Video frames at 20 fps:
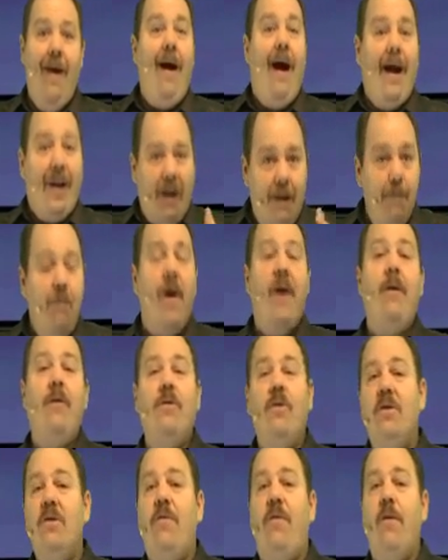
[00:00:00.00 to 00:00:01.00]
I
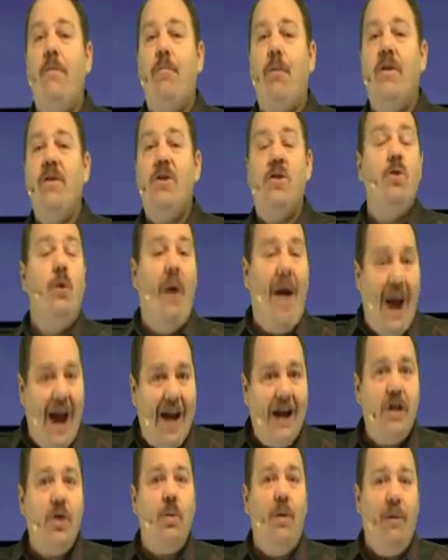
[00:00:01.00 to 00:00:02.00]
compared those footprints to
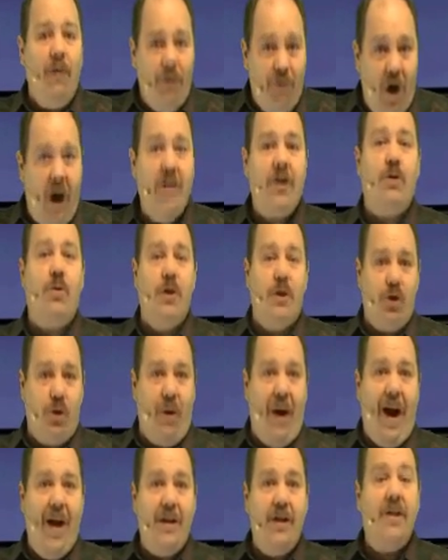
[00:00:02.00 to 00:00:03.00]
actual ostrich
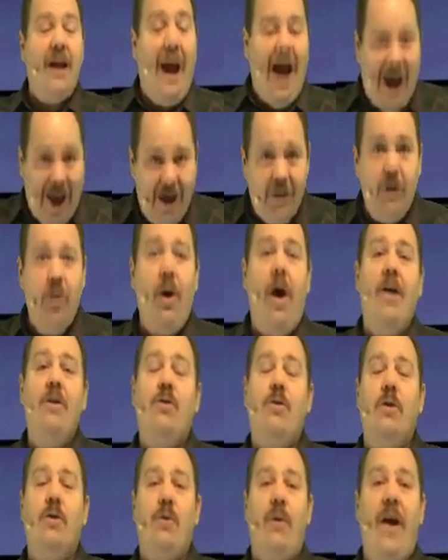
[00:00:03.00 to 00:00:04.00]
tracks at an
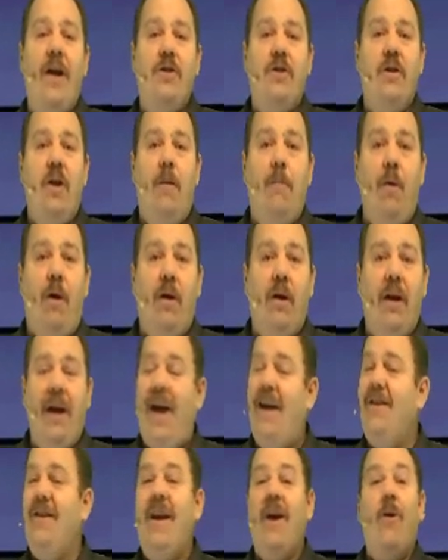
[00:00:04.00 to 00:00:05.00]
ostrich ranch in Alberta,
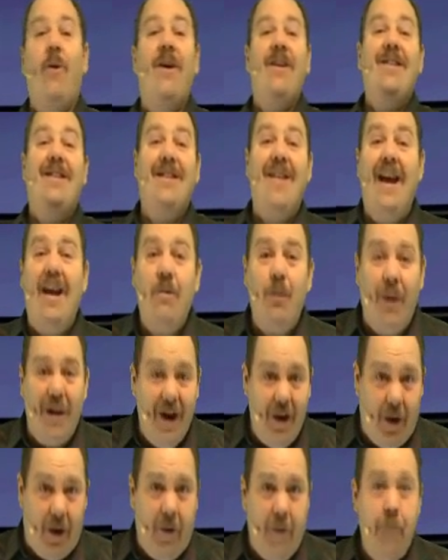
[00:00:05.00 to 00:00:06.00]
and they are a dead
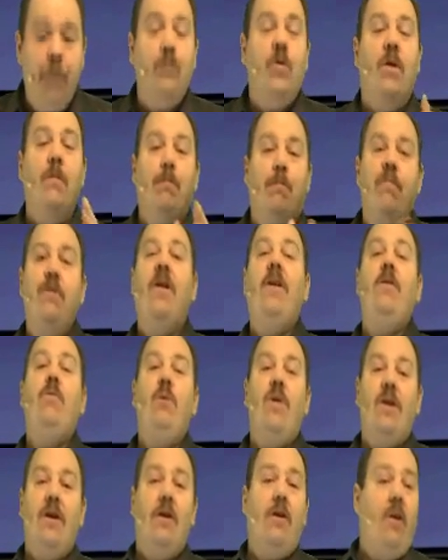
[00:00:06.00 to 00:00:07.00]
ringer, complete
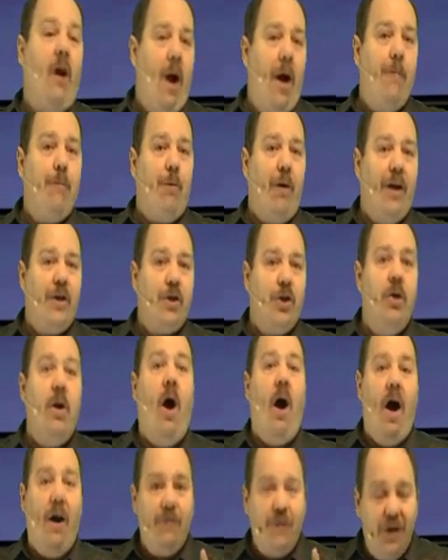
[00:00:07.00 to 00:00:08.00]
with a claw impression
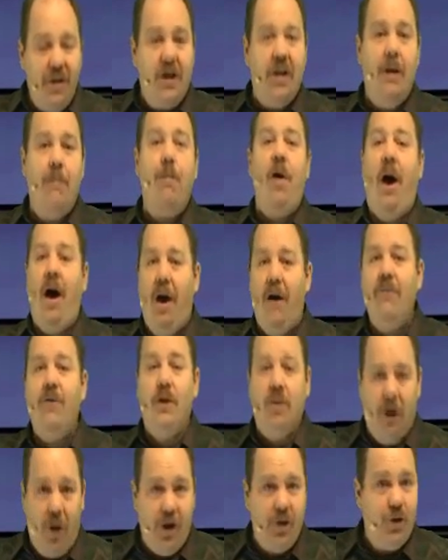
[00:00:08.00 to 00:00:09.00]
off the tip of
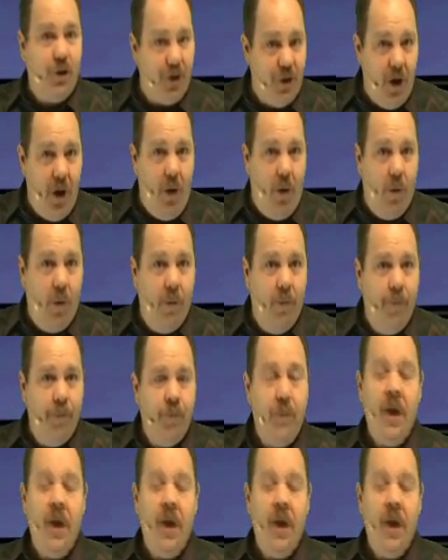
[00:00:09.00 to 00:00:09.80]
the larger toe.